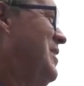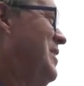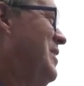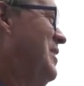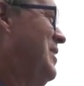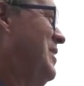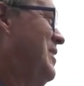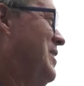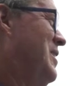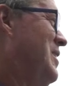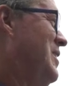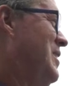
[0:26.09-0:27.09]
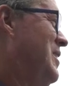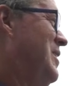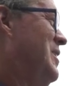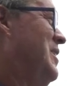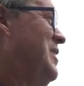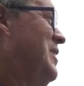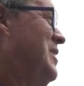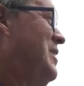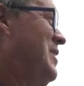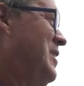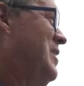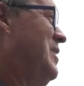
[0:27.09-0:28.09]

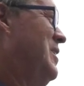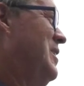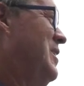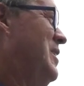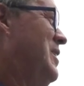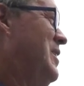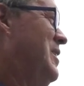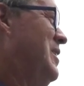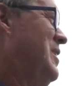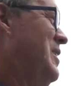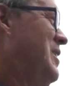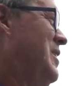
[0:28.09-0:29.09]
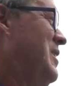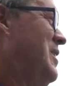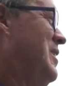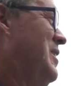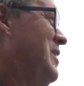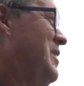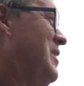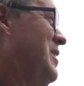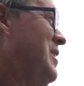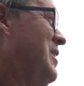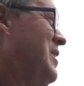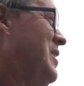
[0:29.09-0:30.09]

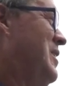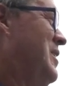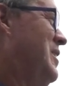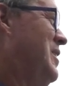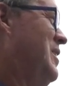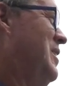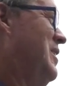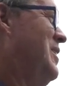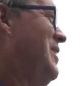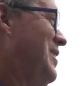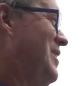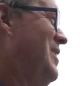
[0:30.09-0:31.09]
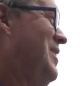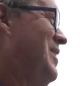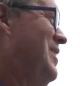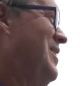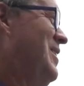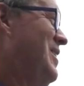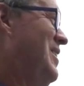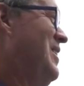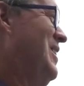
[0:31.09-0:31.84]
(not speaking)